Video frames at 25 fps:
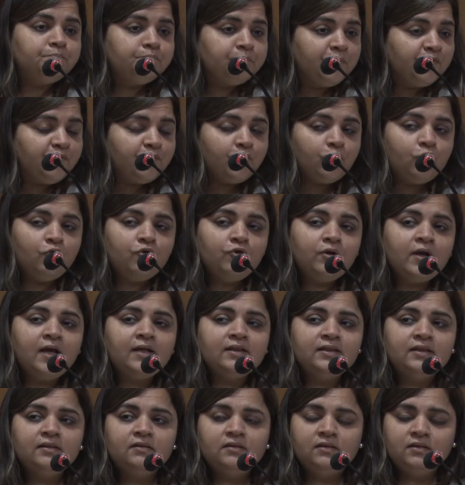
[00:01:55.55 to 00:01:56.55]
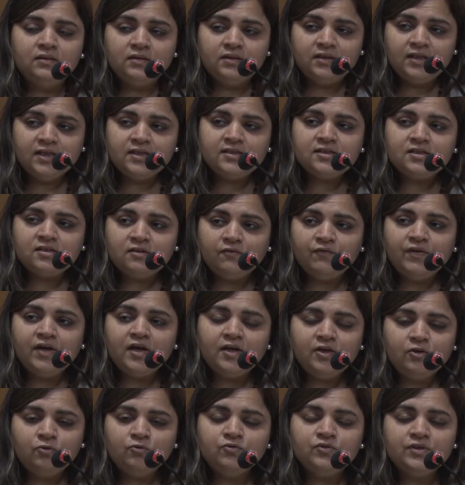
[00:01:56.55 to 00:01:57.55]
Before this, we
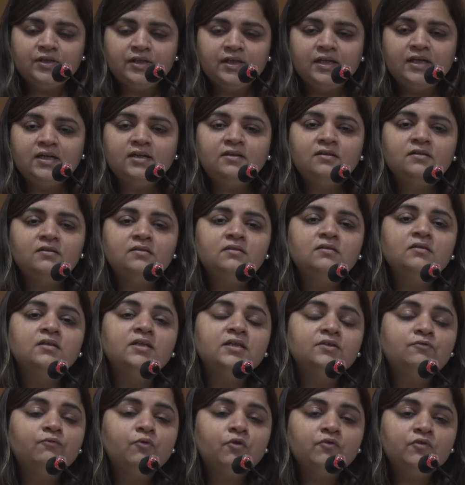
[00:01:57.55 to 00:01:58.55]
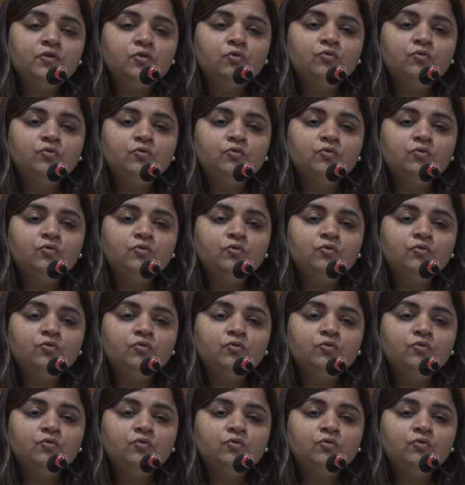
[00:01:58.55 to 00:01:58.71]
are using it. It was